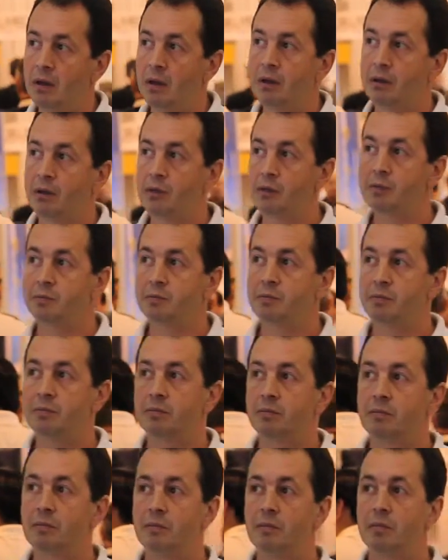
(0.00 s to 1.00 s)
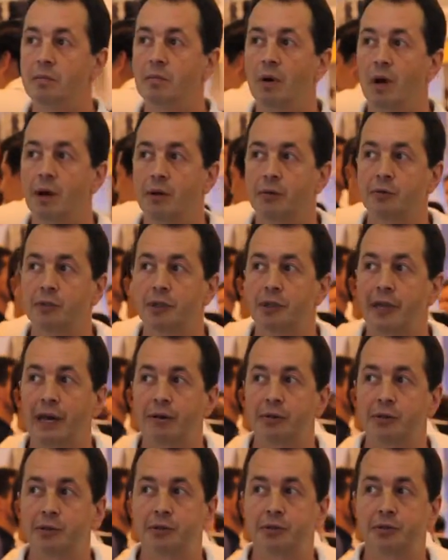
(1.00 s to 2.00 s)
And these models
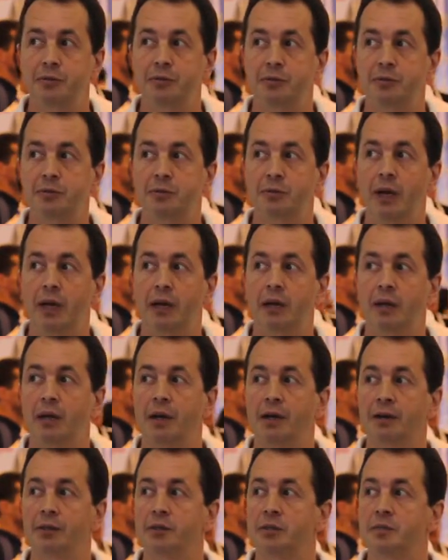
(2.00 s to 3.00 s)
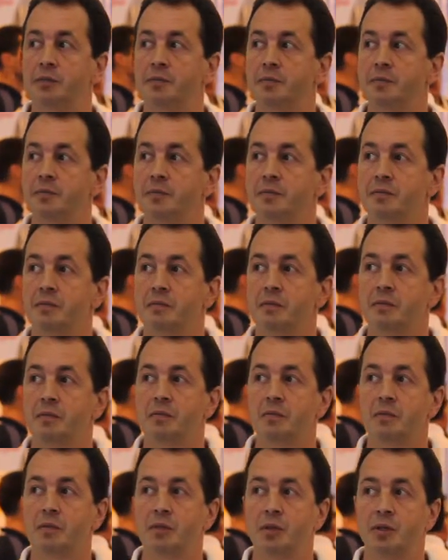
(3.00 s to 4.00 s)
allow us to analyze
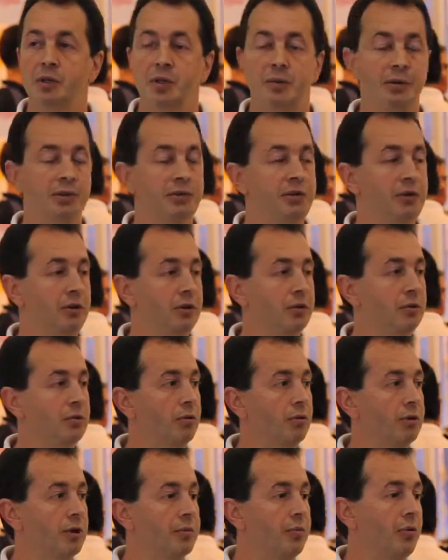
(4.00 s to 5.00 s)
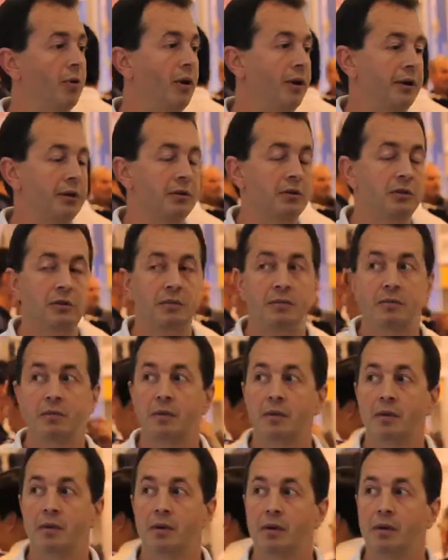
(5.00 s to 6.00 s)
a material or a product.
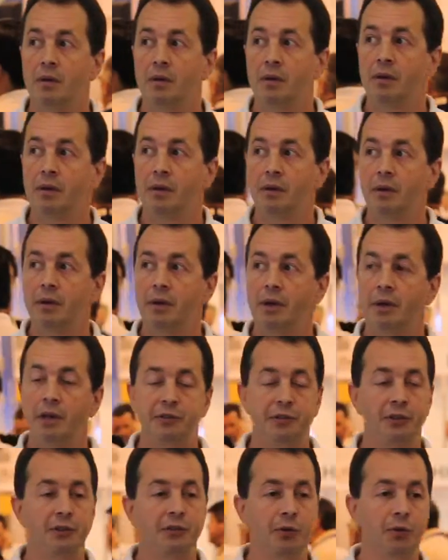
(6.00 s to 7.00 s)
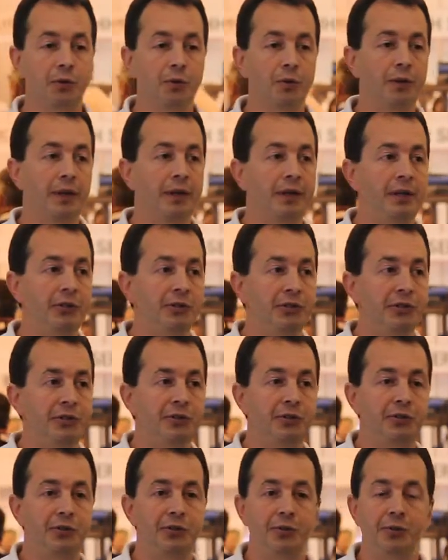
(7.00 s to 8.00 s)
And it's a tool that
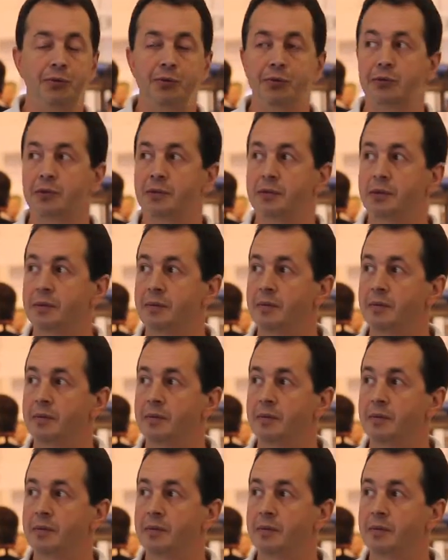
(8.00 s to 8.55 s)
engineers use